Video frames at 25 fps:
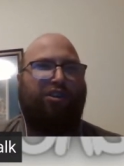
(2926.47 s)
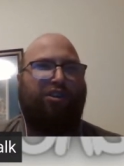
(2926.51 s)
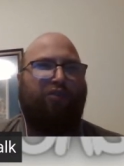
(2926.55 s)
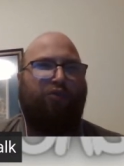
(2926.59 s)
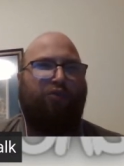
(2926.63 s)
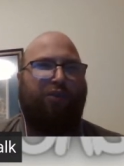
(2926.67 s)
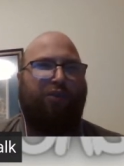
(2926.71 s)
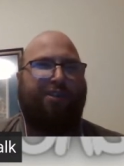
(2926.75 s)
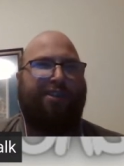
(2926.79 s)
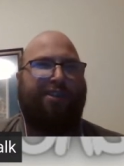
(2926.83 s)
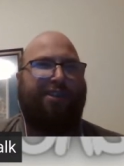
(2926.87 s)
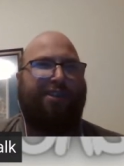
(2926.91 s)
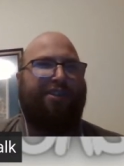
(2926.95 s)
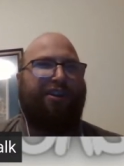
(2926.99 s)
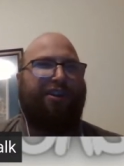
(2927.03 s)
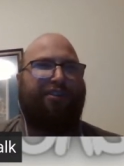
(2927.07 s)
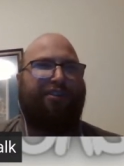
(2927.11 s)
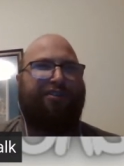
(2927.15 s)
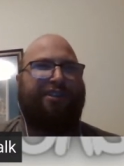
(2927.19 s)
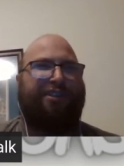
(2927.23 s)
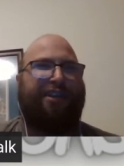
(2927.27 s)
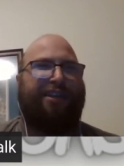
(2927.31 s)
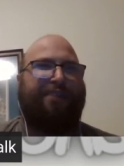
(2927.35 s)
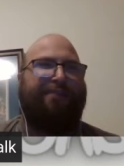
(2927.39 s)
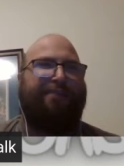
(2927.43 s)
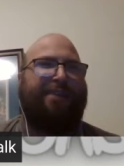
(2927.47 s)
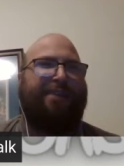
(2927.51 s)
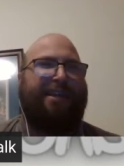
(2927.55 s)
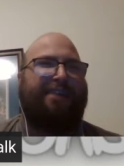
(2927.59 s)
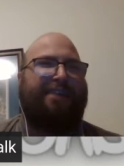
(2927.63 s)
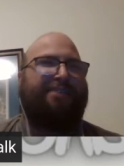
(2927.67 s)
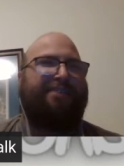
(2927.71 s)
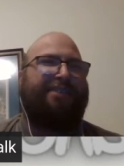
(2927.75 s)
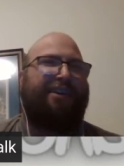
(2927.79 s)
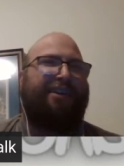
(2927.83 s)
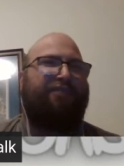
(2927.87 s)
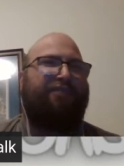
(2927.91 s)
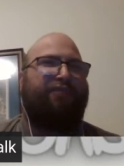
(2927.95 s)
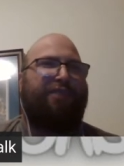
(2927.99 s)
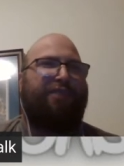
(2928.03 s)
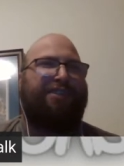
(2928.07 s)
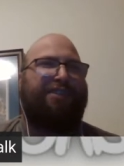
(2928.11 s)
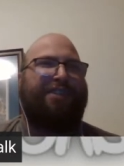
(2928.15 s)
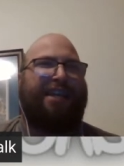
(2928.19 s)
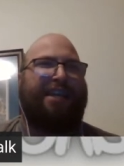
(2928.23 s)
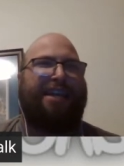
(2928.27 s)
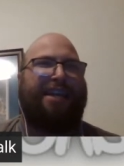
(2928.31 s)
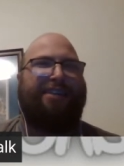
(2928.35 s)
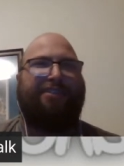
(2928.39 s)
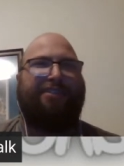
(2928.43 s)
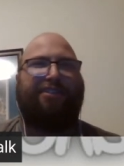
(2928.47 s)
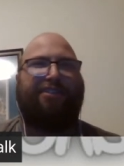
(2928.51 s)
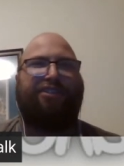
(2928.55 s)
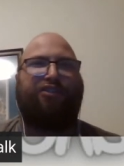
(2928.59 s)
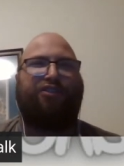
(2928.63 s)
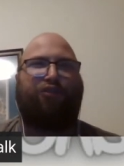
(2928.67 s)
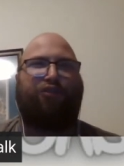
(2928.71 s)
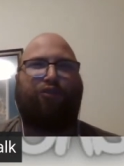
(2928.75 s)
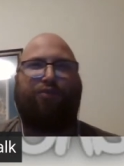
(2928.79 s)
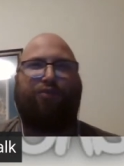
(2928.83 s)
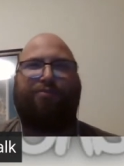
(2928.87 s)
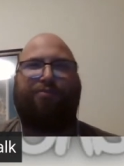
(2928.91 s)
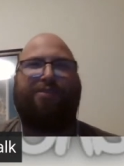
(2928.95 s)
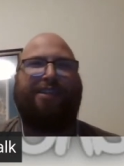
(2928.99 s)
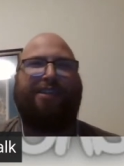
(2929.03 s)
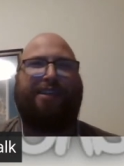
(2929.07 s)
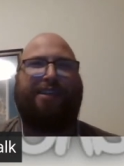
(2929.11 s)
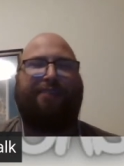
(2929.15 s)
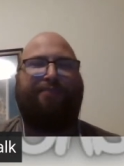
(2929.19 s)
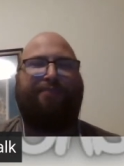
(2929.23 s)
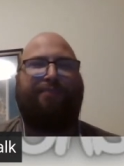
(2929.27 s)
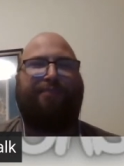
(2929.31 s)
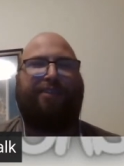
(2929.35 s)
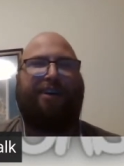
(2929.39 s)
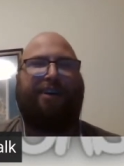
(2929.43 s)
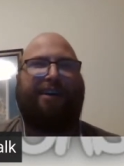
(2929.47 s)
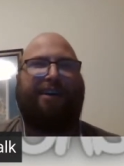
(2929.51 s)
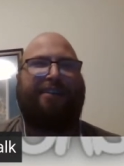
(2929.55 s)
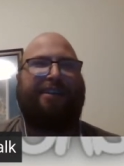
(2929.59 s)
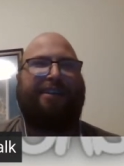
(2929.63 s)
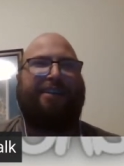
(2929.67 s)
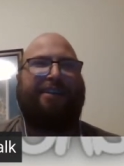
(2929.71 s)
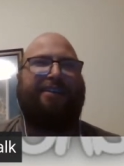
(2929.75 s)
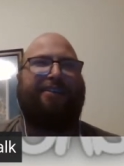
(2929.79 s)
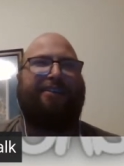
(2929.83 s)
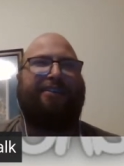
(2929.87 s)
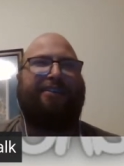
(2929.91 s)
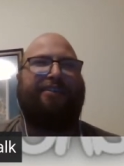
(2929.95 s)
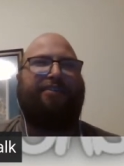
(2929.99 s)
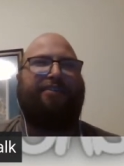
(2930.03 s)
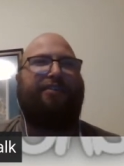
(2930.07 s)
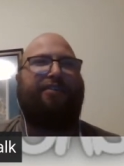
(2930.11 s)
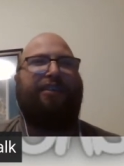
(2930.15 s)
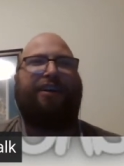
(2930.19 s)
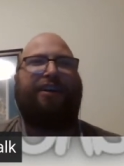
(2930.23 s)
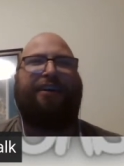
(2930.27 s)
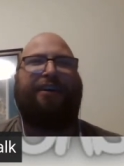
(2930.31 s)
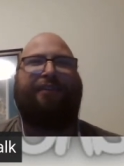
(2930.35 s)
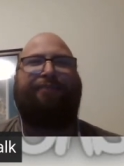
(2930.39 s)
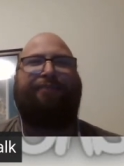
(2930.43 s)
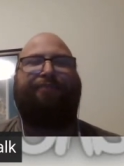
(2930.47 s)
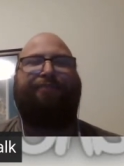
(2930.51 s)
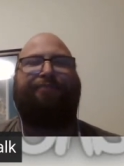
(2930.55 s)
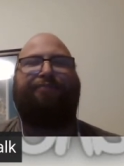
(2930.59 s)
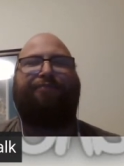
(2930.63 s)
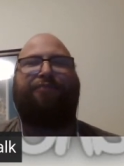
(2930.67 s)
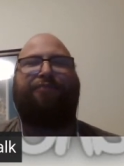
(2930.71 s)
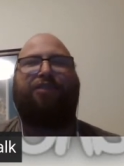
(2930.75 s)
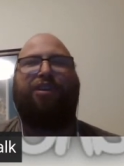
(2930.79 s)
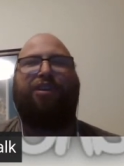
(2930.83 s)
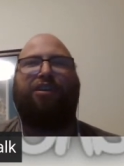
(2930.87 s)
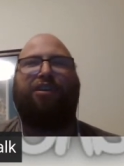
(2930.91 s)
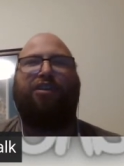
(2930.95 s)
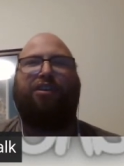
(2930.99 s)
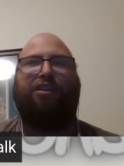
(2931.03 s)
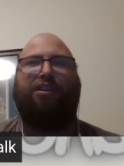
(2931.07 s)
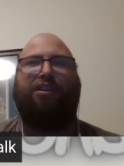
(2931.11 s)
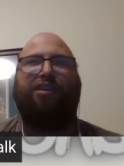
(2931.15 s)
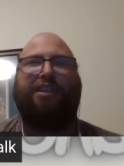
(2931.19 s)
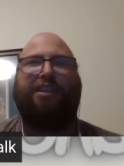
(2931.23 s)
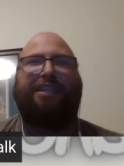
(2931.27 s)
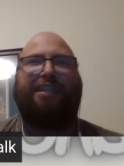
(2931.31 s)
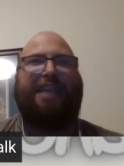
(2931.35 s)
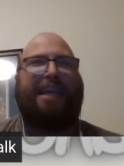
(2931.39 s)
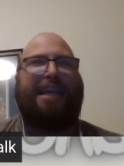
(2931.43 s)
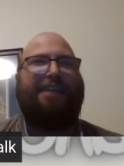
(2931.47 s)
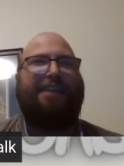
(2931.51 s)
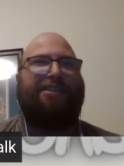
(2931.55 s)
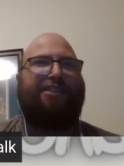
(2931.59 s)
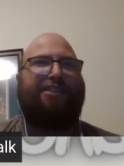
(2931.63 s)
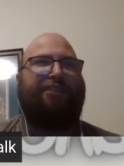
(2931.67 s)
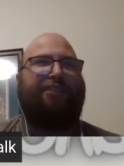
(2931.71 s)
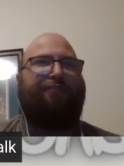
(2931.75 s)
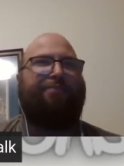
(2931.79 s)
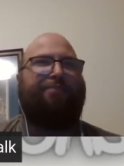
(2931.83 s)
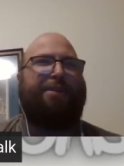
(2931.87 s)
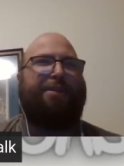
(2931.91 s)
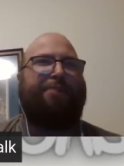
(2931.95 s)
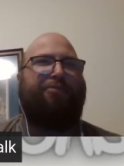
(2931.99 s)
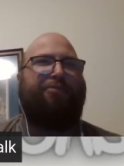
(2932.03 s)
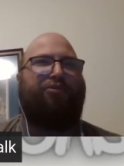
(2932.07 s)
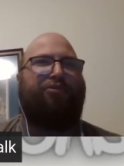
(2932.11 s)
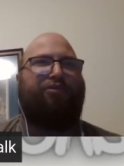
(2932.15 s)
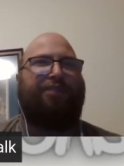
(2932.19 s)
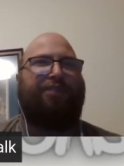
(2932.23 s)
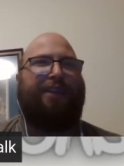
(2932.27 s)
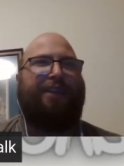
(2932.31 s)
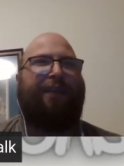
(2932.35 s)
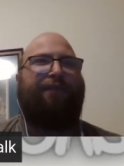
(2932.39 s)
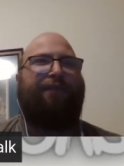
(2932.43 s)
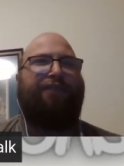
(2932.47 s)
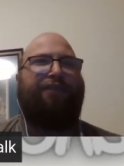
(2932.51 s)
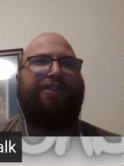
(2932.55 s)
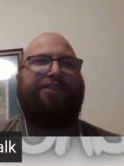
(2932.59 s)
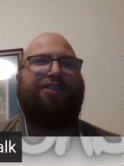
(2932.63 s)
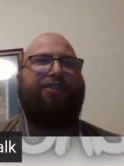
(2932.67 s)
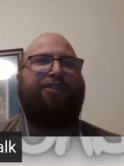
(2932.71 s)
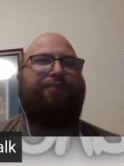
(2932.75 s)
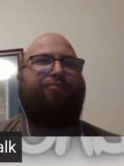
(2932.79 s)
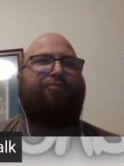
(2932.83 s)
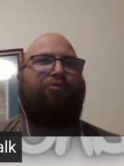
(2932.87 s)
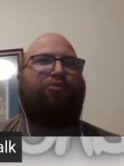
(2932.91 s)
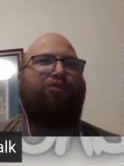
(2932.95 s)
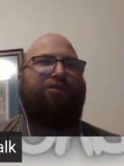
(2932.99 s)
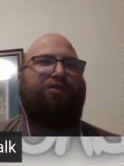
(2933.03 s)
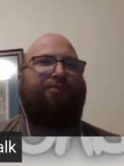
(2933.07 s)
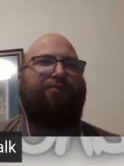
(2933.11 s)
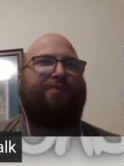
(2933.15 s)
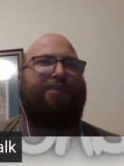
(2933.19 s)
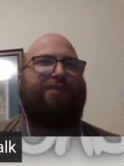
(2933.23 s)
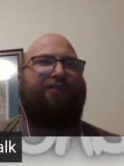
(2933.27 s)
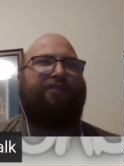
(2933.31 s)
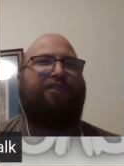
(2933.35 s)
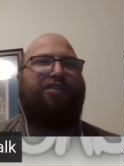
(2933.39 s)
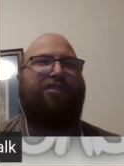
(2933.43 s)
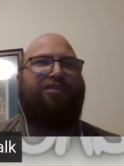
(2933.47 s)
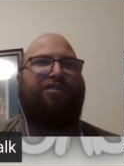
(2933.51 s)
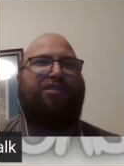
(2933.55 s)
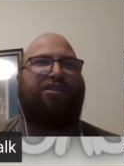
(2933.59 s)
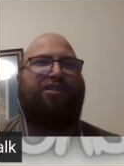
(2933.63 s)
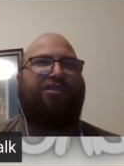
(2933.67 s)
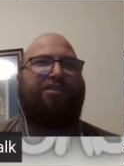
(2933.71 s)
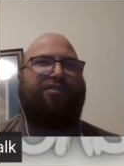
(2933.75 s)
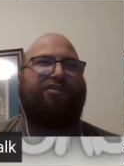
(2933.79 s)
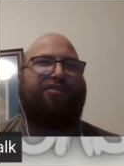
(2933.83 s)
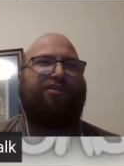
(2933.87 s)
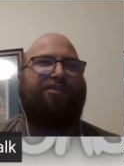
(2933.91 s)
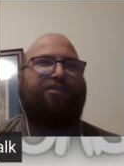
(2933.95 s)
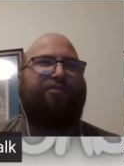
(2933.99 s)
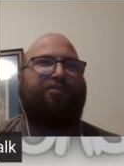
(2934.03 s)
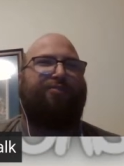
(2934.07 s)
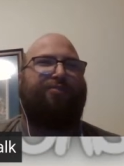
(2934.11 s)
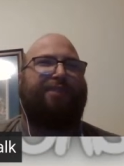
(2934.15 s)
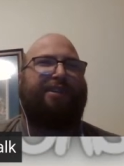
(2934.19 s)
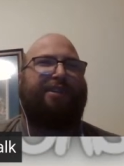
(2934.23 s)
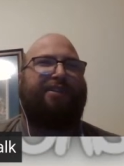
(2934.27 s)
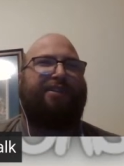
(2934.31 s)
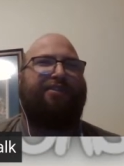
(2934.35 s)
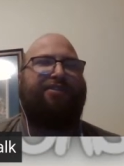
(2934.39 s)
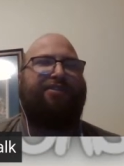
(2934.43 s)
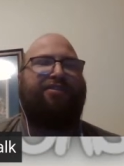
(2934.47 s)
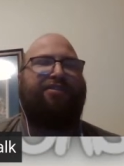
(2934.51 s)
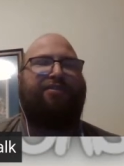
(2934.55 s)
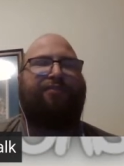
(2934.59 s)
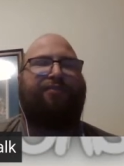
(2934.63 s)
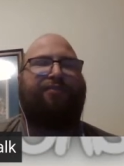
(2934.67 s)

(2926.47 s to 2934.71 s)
Wichita team, that Southwest Kansas Storm team, I think the Kansas people will definitely support them in the long haul too, because